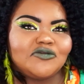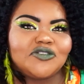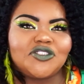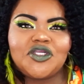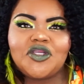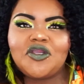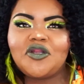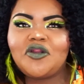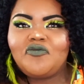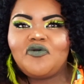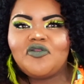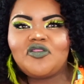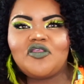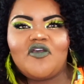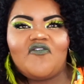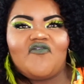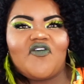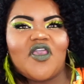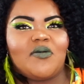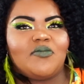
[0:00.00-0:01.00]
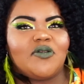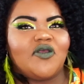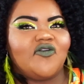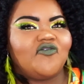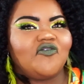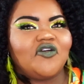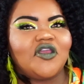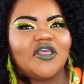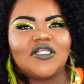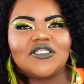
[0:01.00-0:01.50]
sharing it with your family,
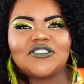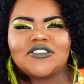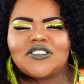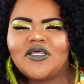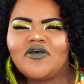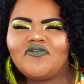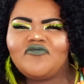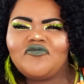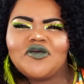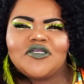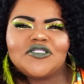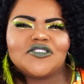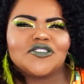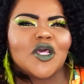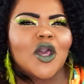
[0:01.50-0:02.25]
friends, loved ones,